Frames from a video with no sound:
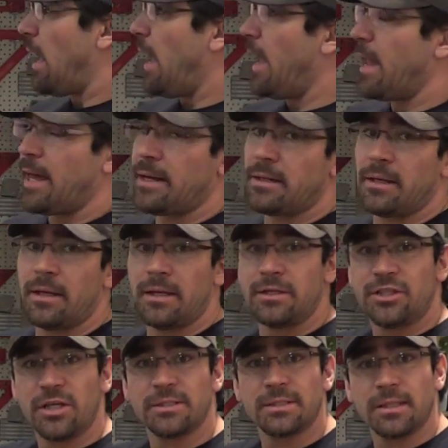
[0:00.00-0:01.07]
And
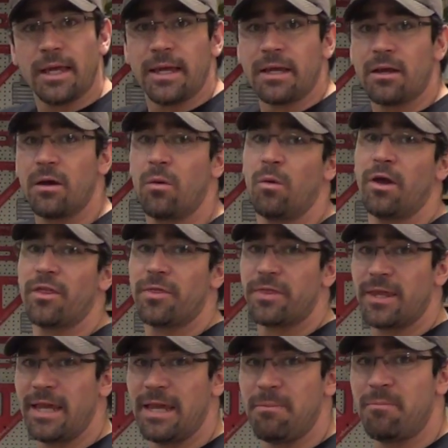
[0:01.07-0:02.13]
just like with
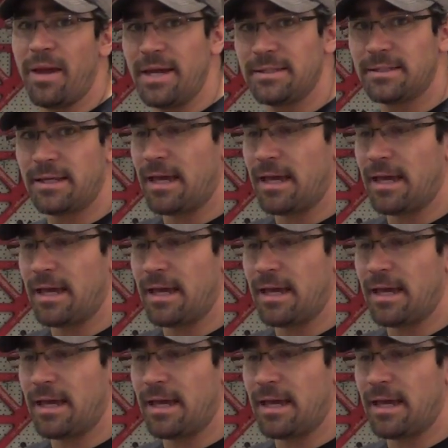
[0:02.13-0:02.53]
the base